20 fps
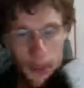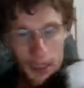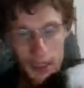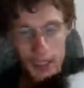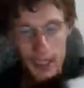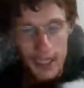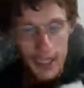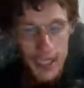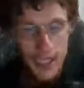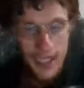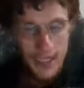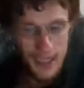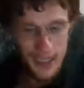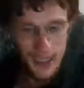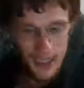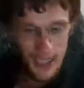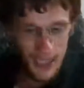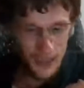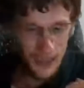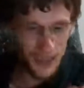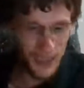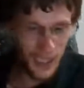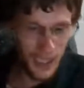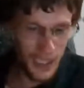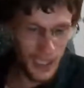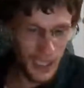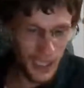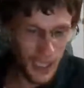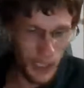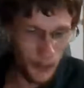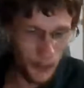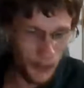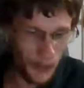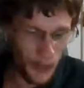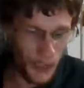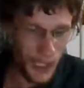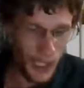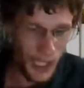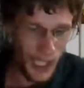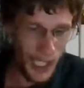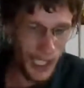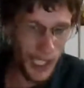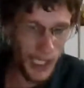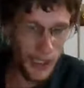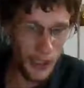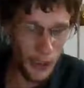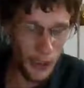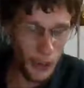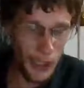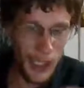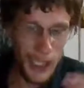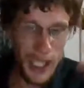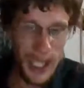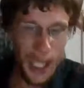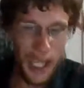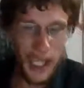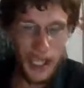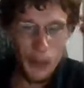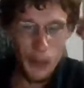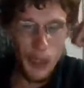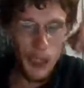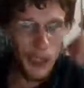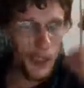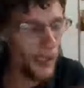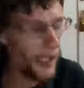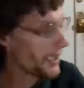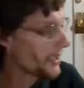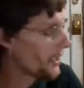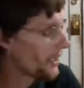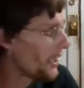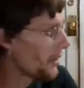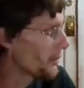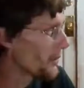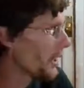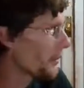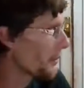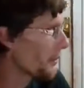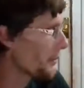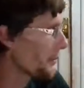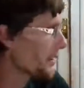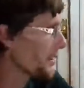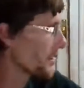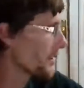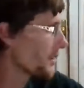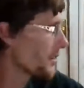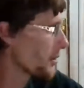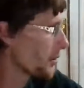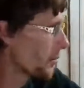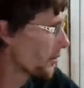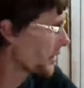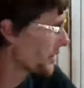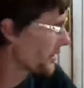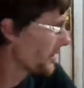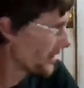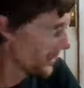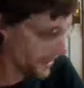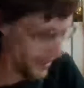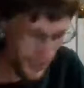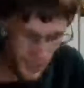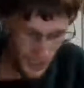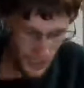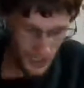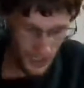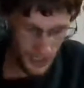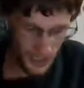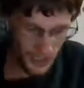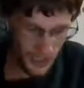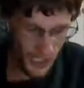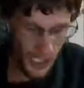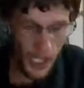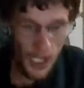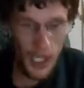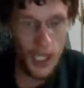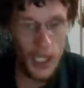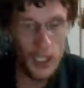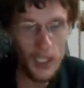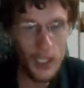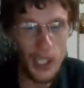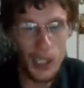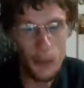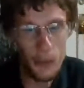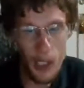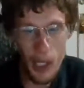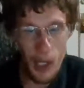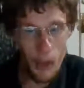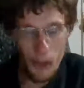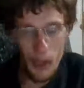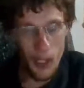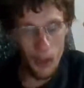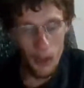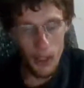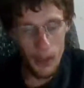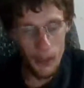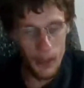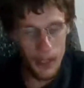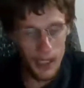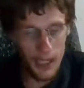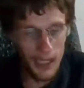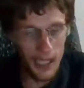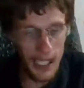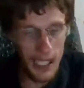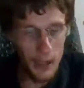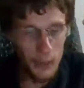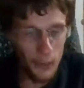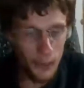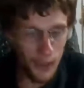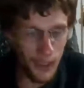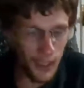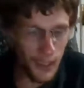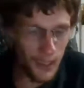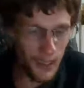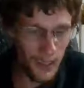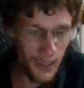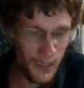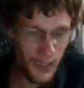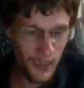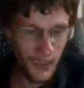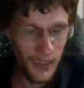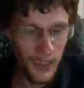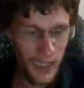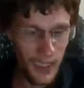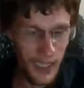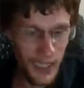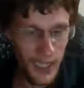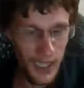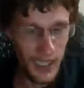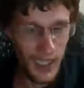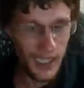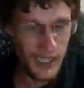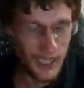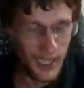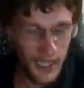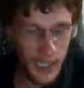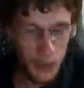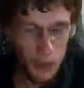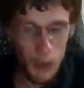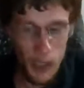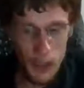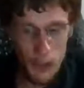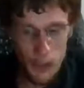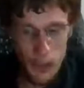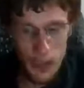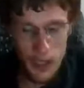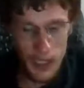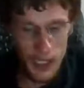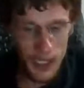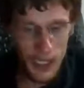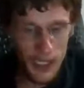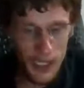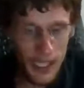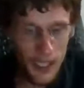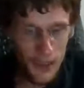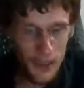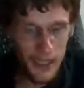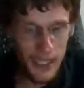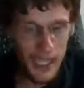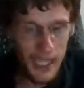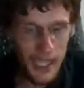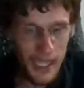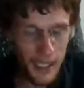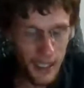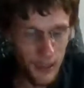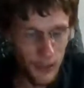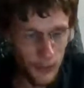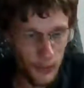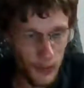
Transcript: just in case you haven't seen him. I got the 3 cats, Midnight, Tom, and Mrs. Norris. Tom don't want to be in the limelight. I think he wants me to let him outside.